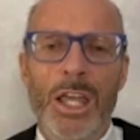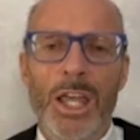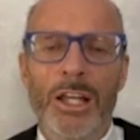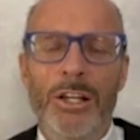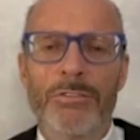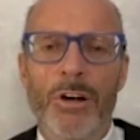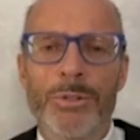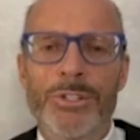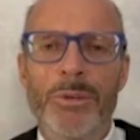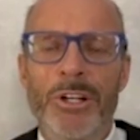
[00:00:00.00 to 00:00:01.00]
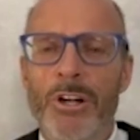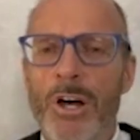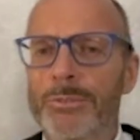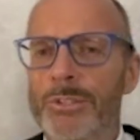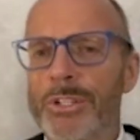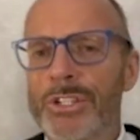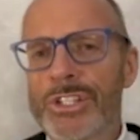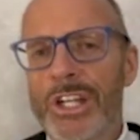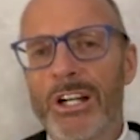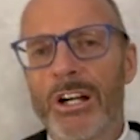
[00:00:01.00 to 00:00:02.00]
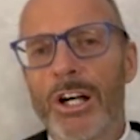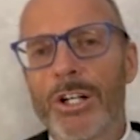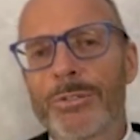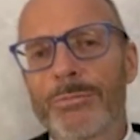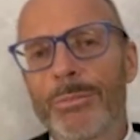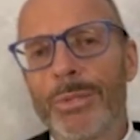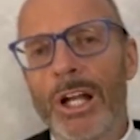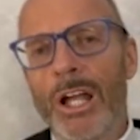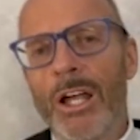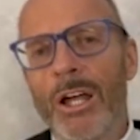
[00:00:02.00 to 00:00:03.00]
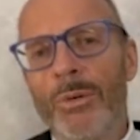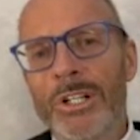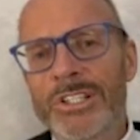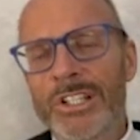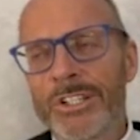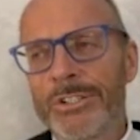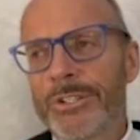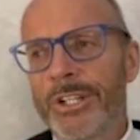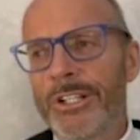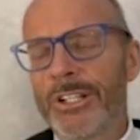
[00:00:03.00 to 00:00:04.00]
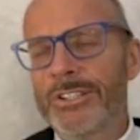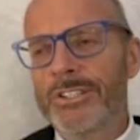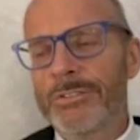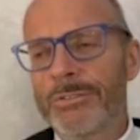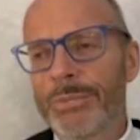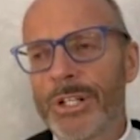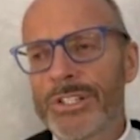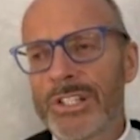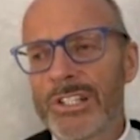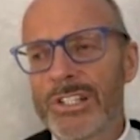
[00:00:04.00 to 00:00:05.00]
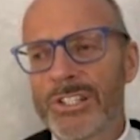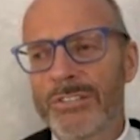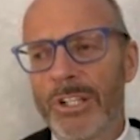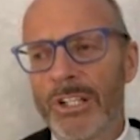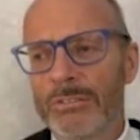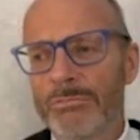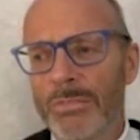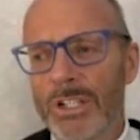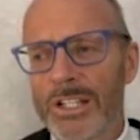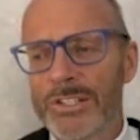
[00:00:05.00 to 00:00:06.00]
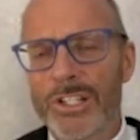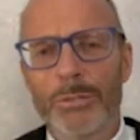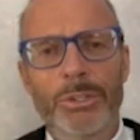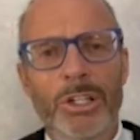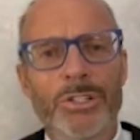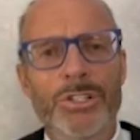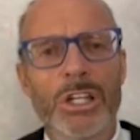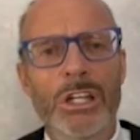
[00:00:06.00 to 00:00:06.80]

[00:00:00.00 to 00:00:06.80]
And I've always been an optimist at heart, but I want to tell you that in different presentations I've made in the last couple of years,